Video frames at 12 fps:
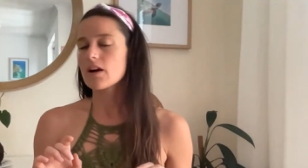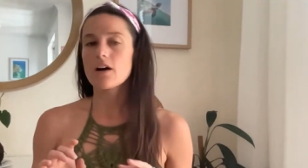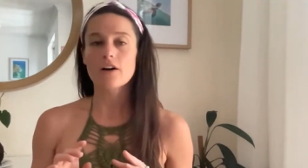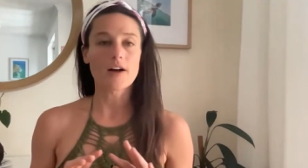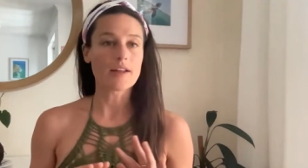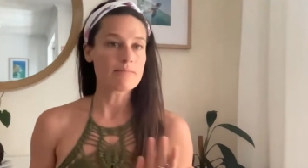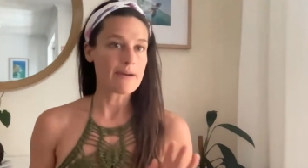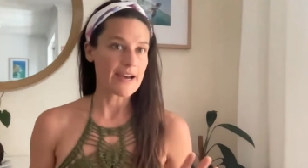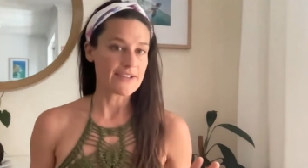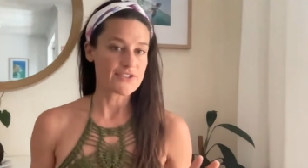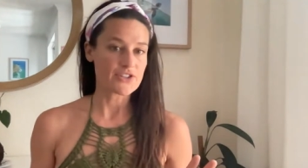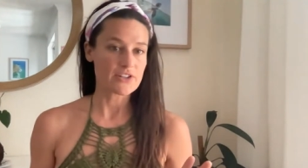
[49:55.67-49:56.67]

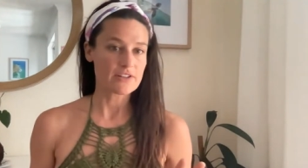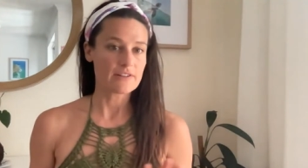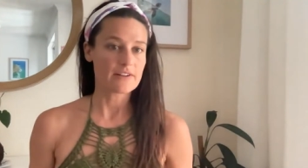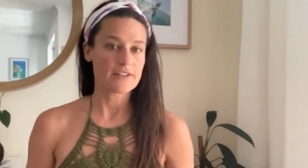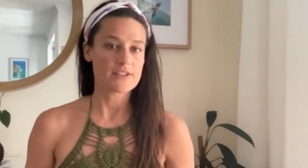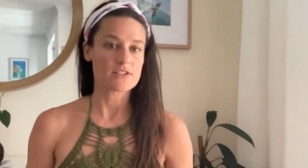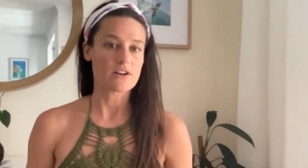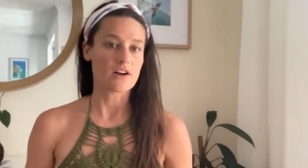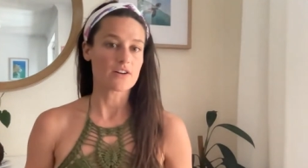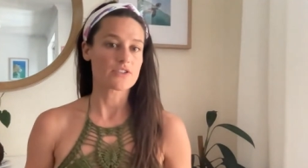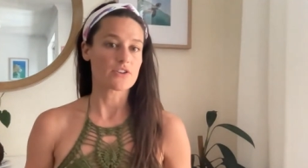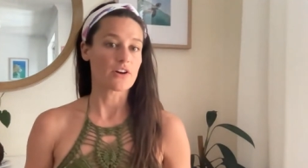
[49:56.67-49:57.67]
unmastered and the
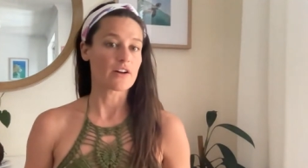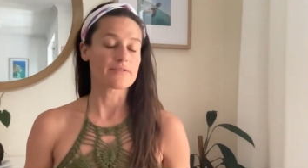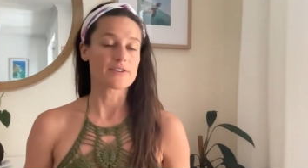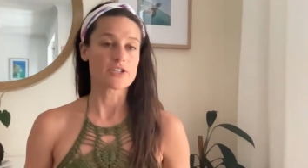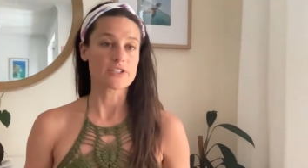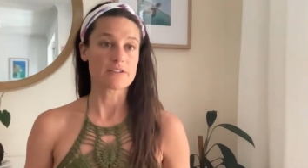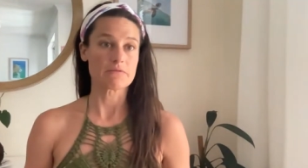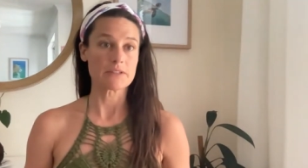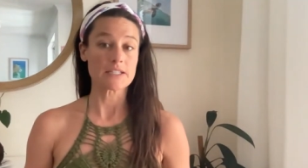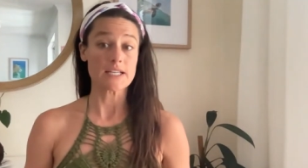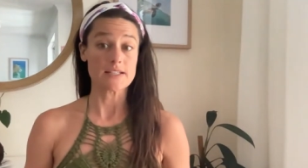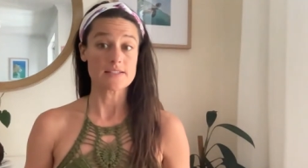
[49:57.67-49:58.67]
songs are not officially
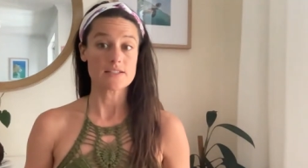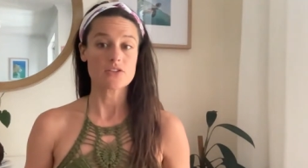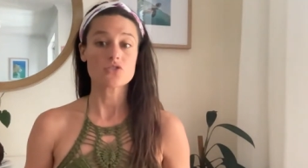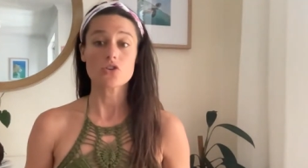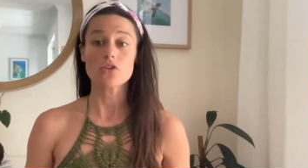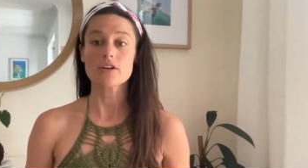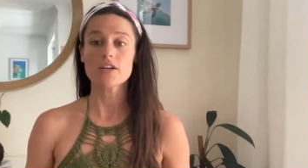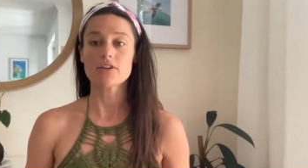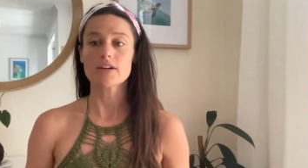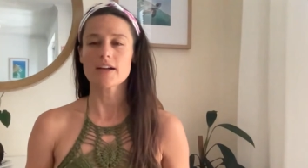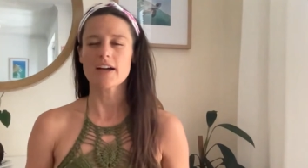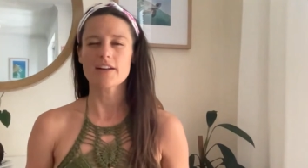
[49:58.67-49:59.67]
released. So you're
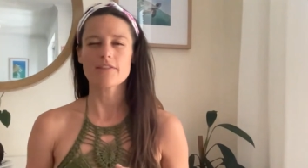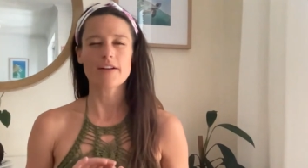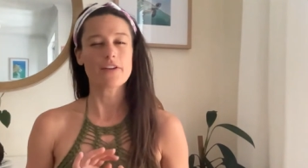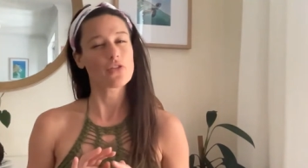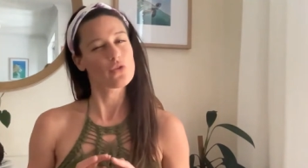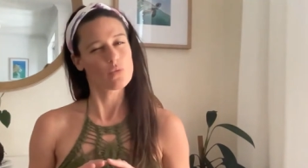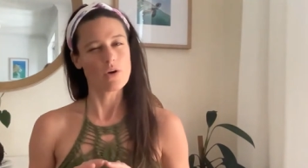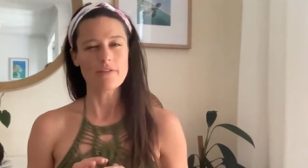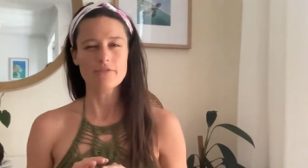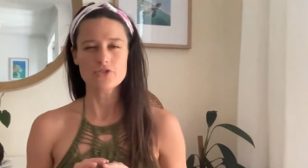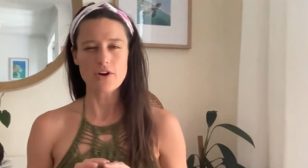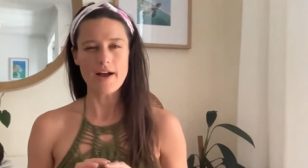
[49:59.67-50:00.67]
hearing kind of like the
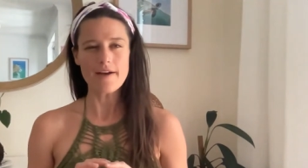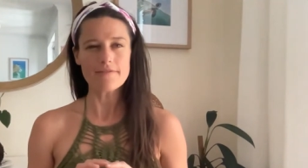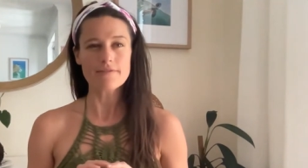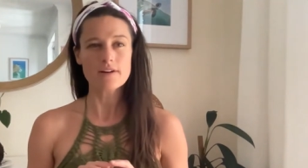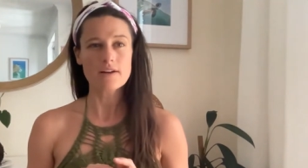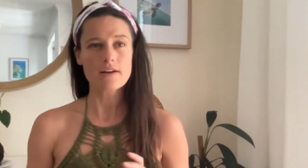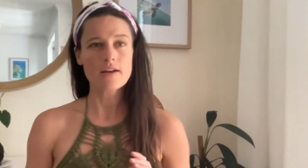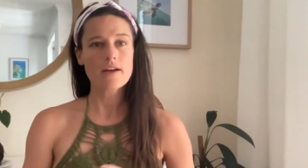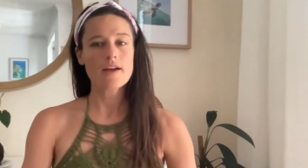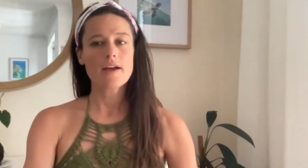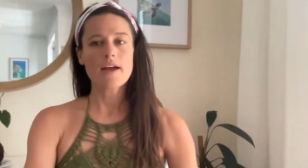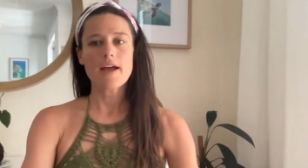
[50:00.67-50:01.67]
rough draft.
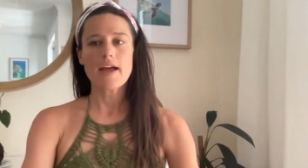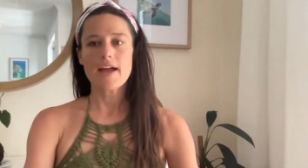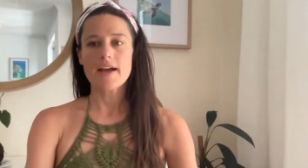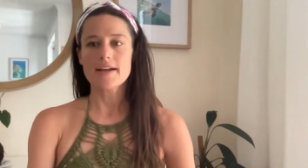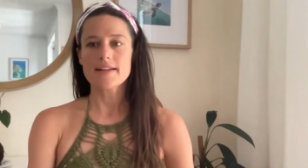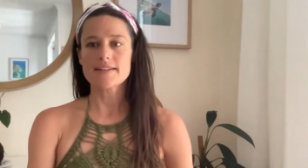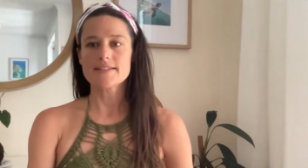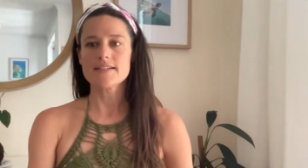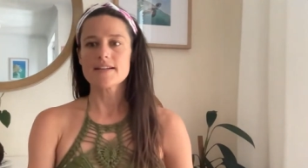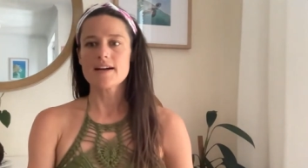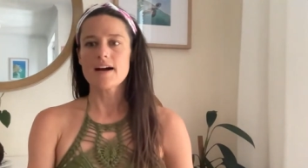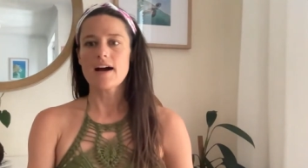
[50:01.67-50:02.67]
And
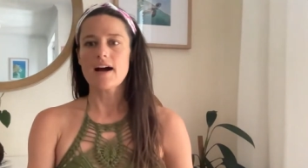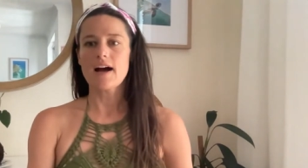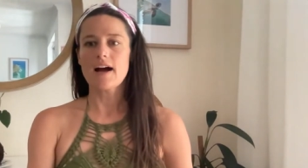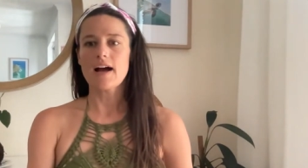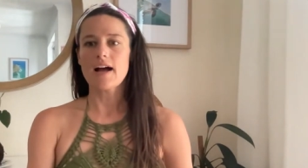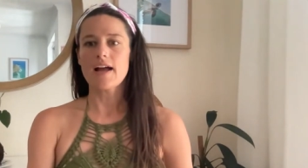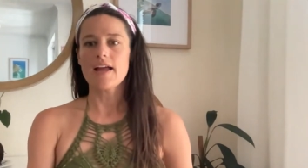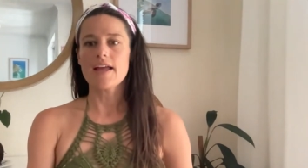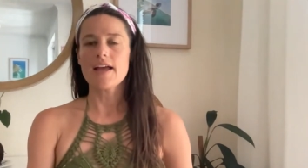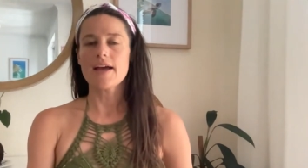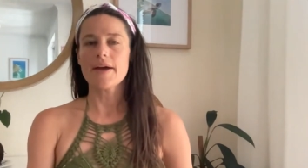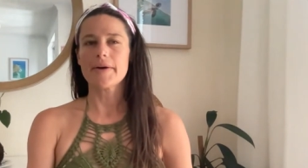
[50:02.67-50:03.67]

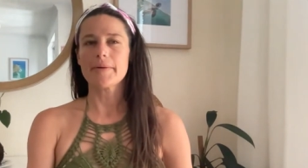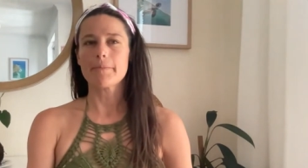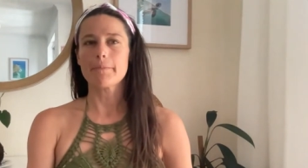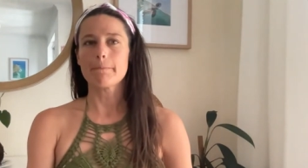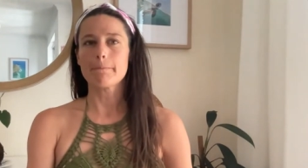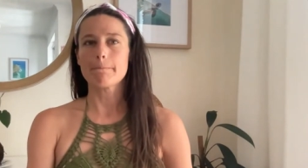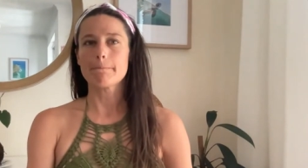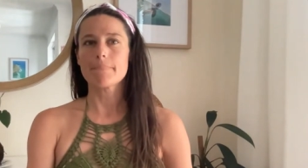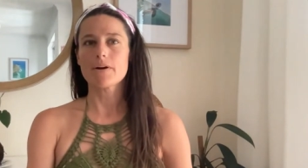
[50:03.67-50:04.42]
I am